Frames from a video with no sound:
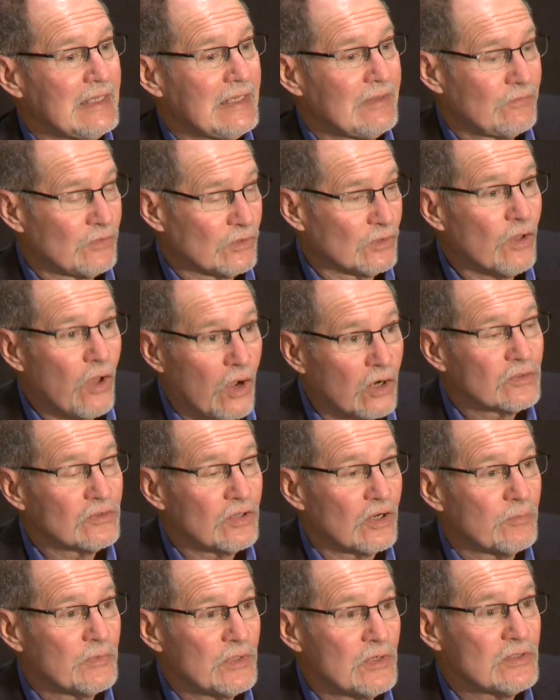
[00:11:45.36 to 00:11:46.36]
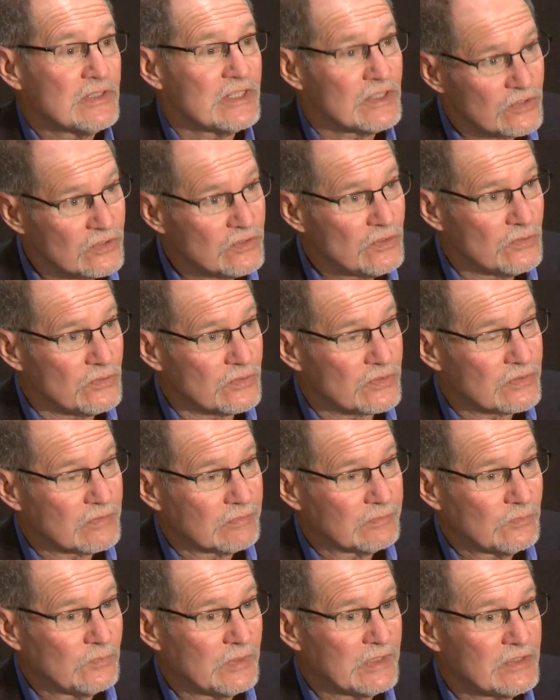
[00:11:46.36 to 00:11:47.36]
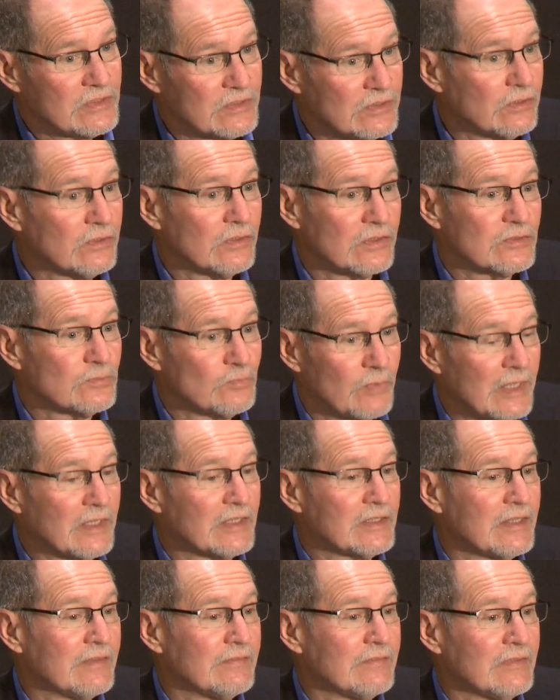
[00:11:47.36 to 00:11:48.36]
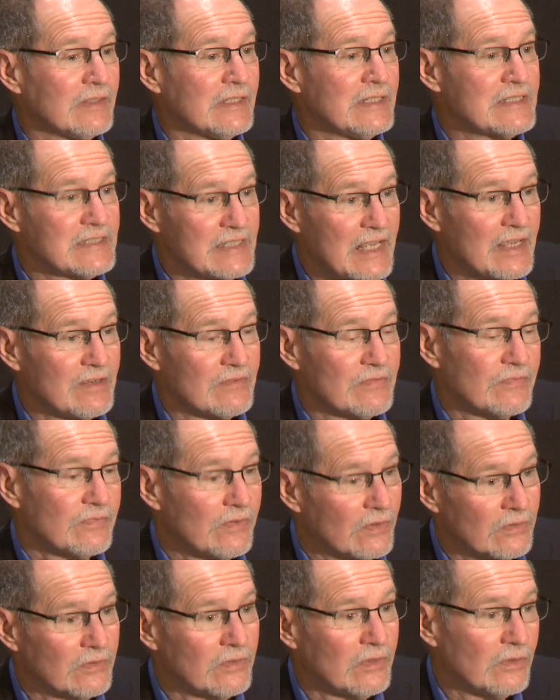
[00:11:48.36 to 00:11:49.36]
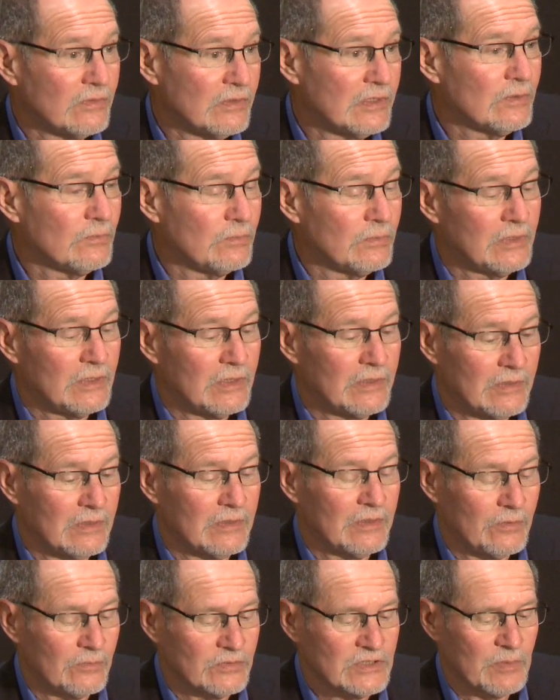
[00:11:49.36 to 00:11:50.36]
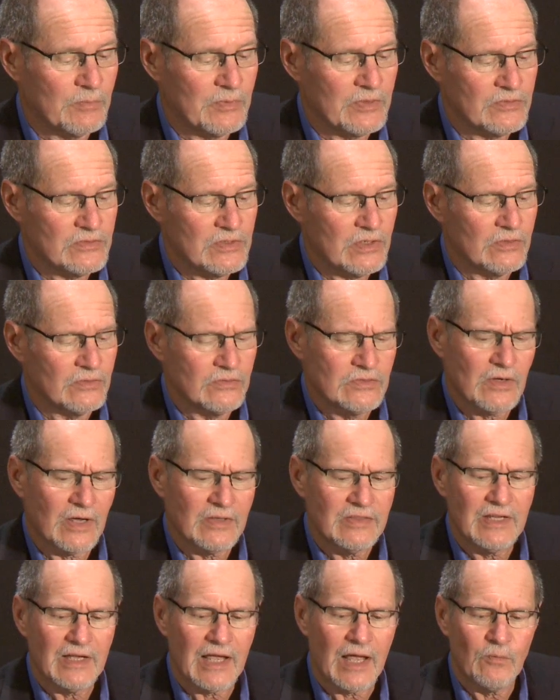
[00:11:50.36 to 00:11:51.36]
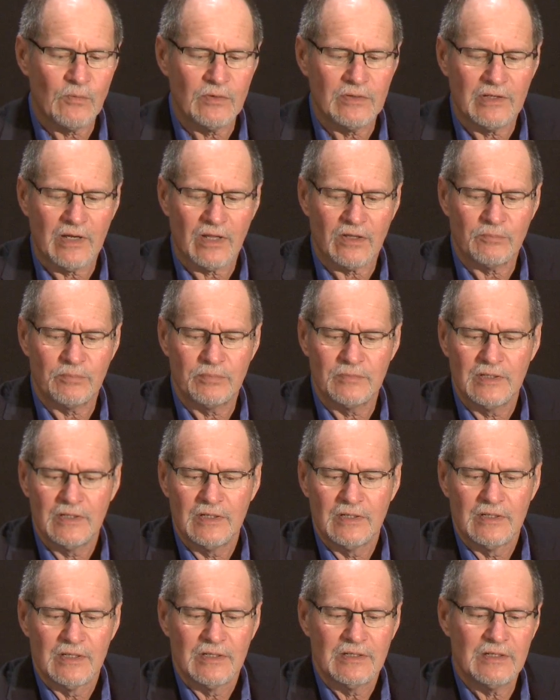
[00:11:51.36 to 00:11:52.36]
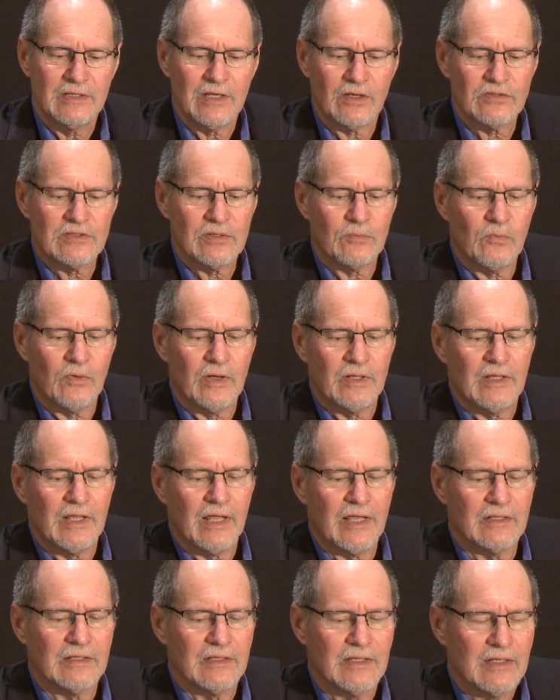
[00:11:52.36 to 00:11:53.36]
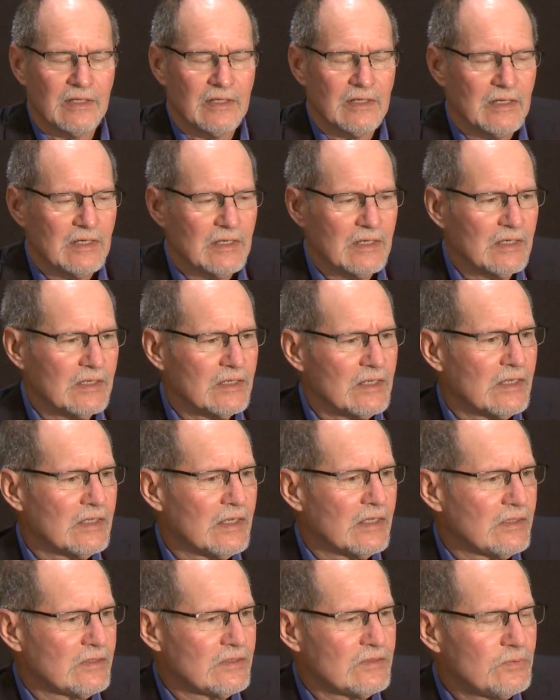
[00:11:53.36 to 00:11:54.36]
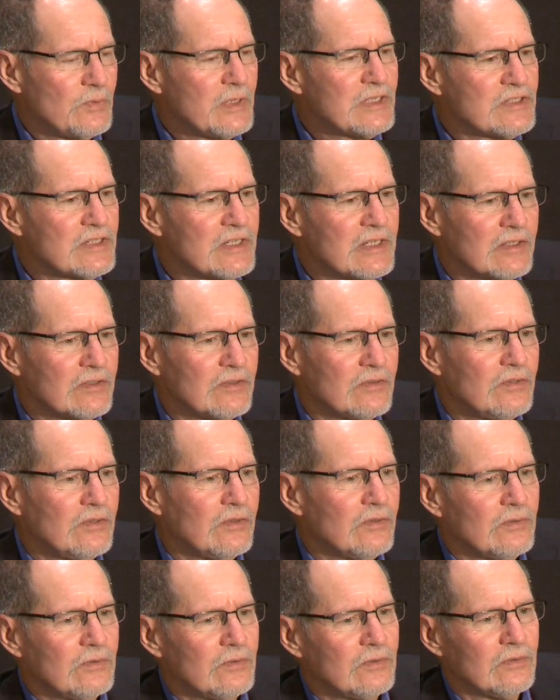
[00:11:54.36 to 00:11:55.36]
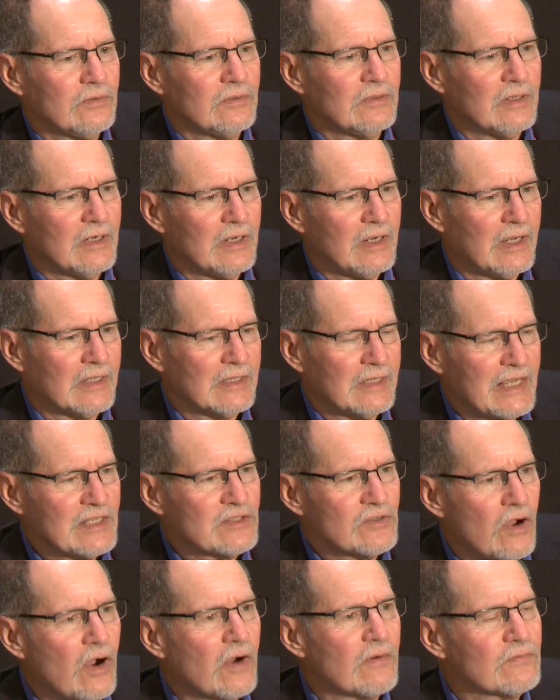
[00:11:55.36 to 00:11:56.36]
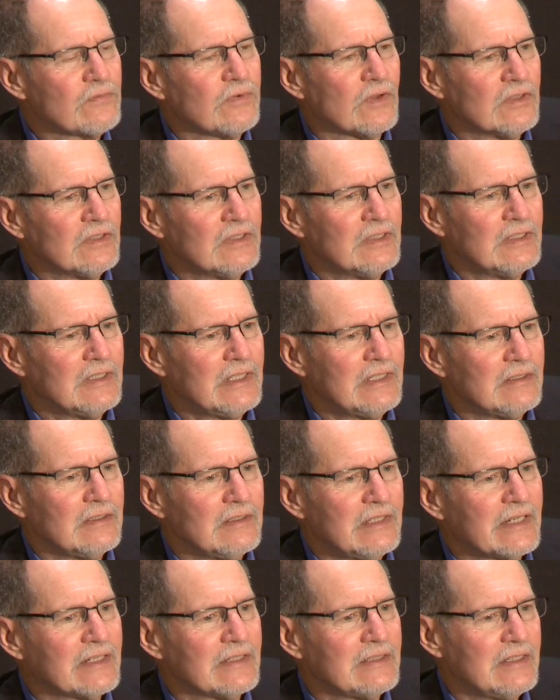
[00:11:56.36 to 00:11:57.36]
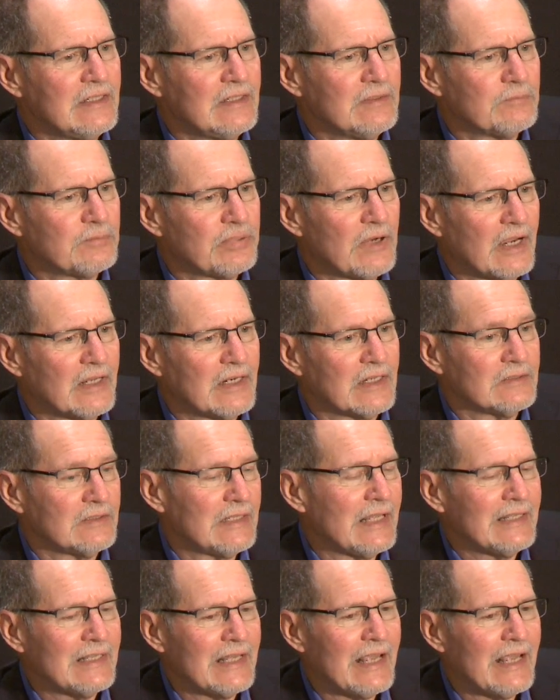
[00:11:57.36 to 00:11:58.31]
for long-term use is snus, which looks relatively safe, although there were some concerns. So I think I would tell someone that switching to a less harmful nicotine product,